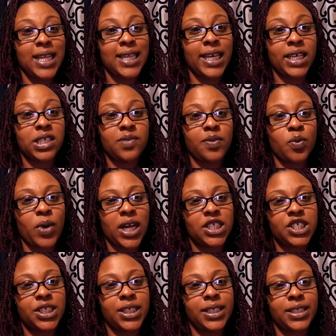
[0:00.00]
Thanks for
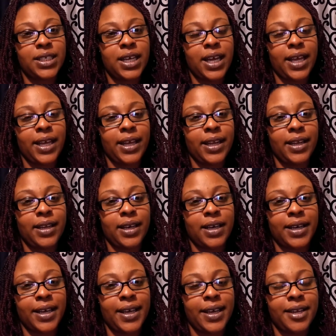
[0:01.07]
watching, and
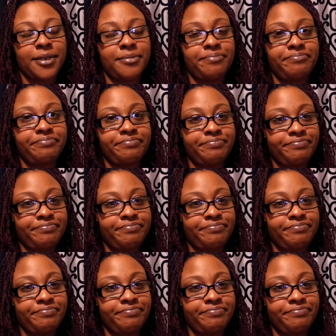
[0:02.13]
again,